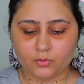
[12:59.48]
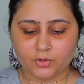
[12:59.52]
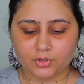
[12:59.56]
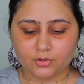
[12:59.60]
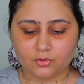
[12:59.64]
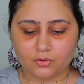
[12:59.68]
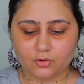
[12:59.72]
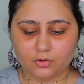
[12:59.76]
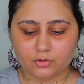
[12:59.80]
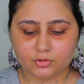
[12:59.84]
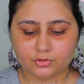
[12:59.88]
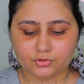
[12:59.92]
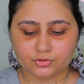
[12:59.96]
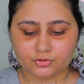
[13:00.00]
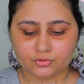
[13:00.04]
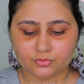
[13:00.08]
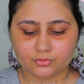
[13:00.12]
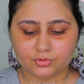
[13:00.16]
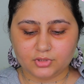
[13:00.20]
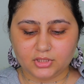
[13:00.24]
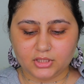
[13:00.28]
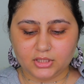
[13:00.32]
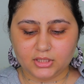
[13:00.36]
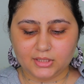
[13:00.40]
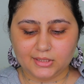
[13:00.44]
going on
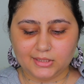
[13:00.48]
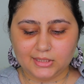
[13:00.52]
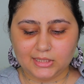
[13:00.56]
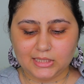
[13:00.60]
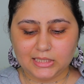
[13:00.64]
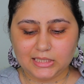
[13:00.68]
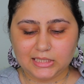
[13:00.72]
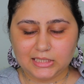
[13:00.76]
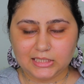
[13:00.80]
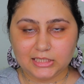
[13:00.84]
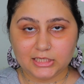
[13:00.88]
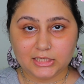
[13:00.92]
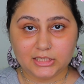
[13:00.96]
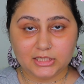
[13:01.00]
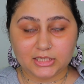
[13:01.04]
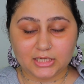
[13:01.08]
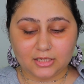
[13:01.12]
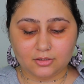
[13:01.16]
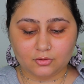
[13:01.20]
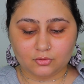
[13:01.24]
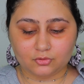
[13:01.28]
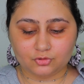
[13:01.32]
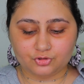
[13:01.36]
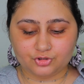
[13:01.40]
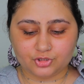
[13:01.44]
to the
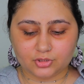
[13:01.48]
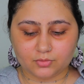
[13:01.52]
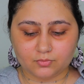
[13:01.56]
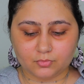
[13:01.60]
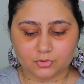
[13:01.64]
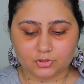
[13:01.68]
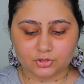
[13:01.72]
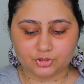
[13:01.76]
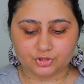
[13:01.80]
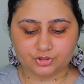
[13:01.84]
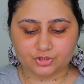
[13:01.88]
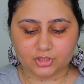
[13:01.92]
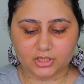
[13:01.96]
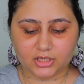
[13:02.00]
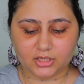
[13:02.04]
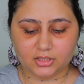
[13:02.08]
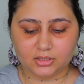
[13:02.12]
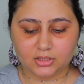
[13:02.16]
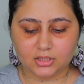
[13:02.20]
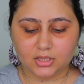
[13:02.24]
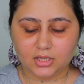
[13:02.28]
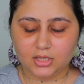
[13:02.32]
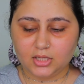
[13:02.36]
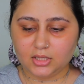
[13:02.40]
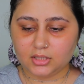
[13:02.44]
yellow shimmer
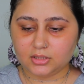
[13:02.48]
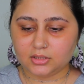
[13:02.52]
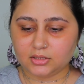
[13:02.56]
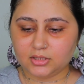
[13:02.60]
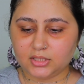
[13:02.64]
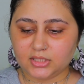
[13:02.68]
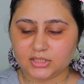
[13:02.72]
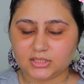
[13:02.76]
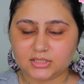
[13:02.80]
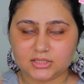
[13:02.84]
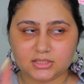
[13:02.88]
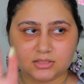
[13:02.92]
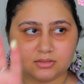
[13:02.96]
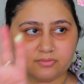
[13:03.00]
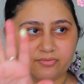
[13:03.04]
shade, this